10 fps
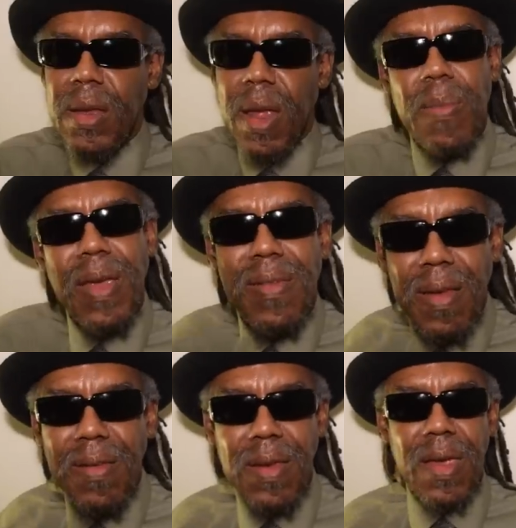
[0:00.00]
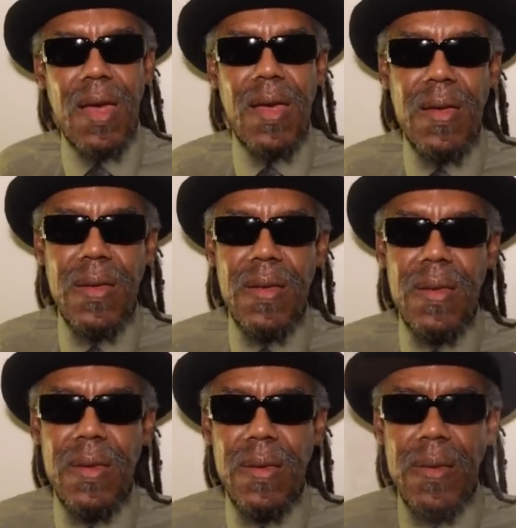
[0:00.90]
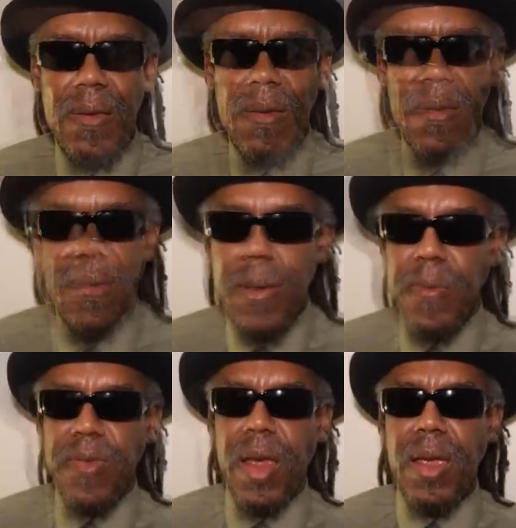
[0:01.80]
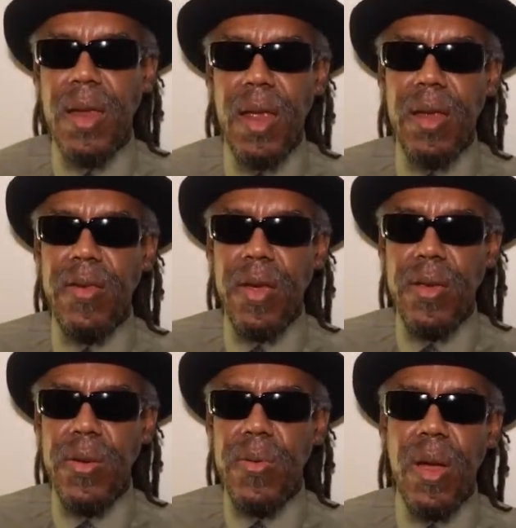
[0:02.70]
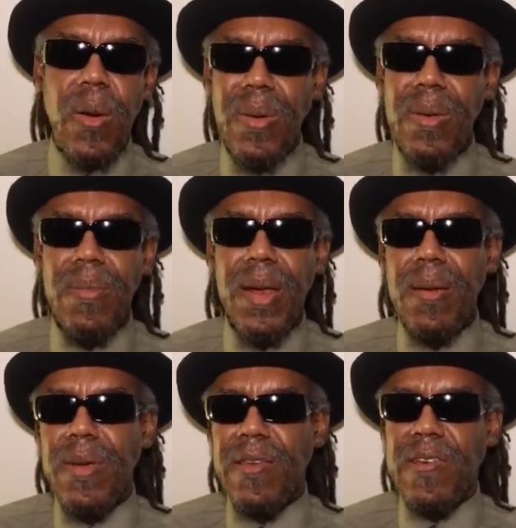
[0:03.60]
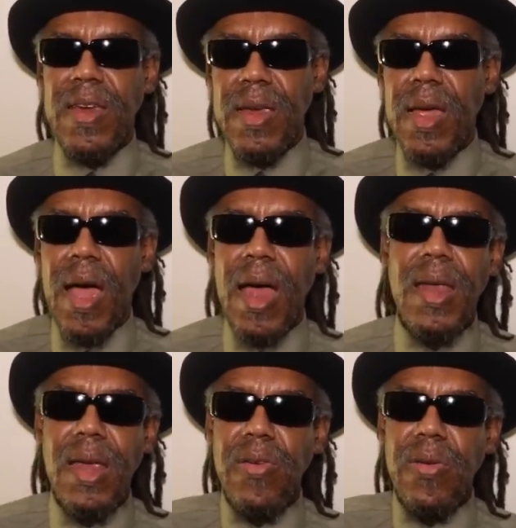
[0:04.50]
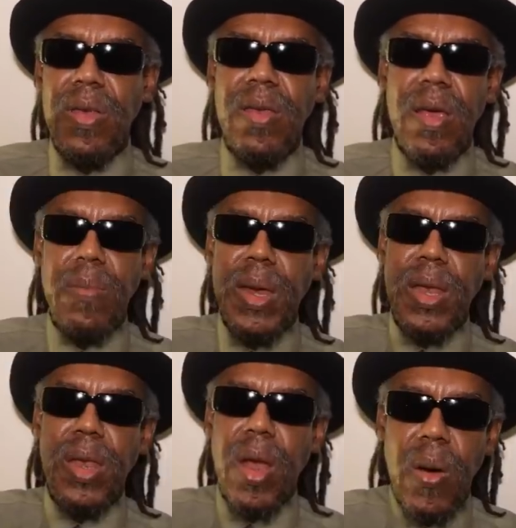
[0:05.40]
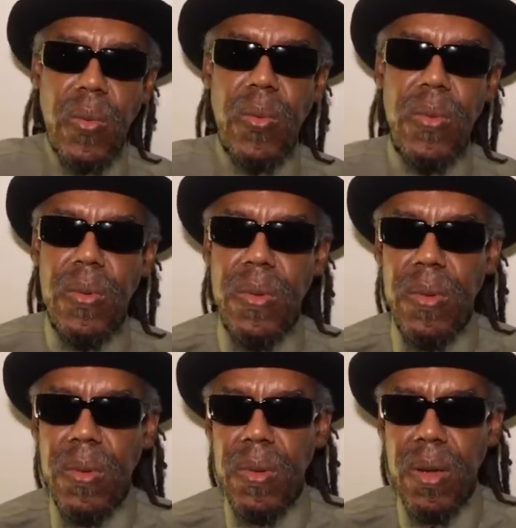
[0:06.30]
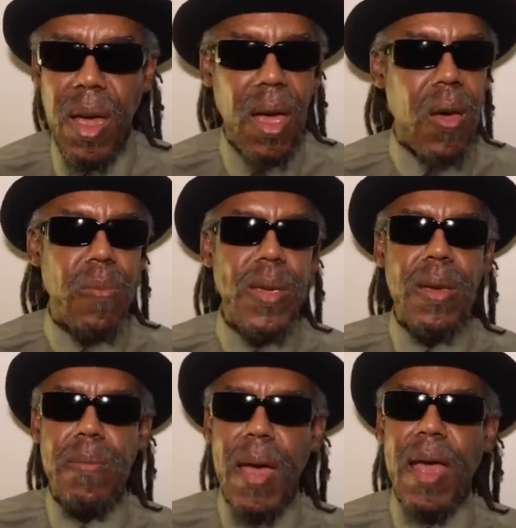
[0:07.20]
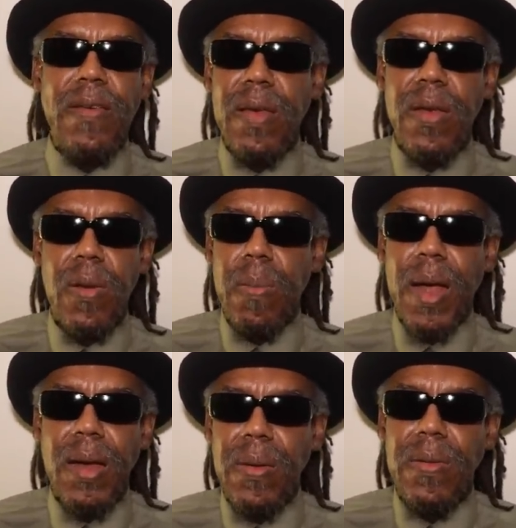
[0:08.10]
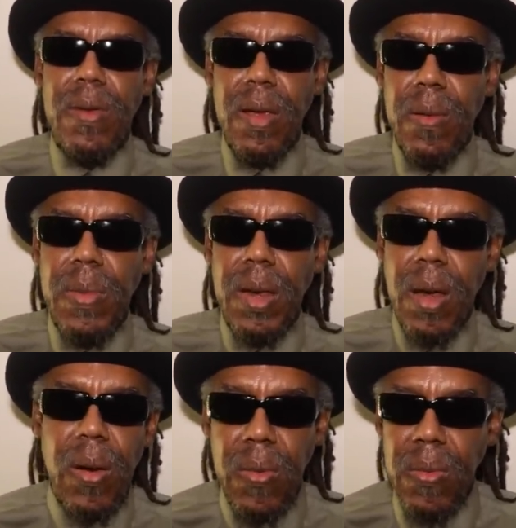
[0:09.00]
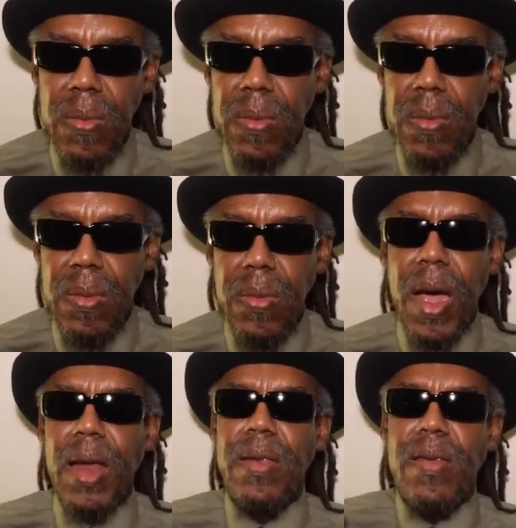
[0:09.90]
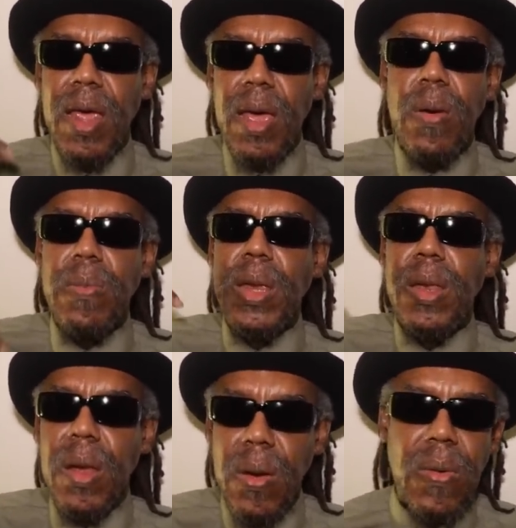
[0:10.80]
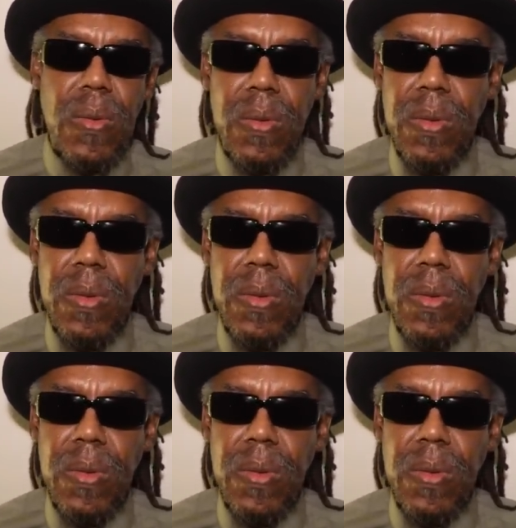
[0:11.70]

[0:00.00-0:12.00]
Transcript: That makes sense to y'all? And people say, they'll tell you no. Then I'm a G. I need you to tell me no. I don't be imagining nobody gonna tell me no. You gotta tell me no.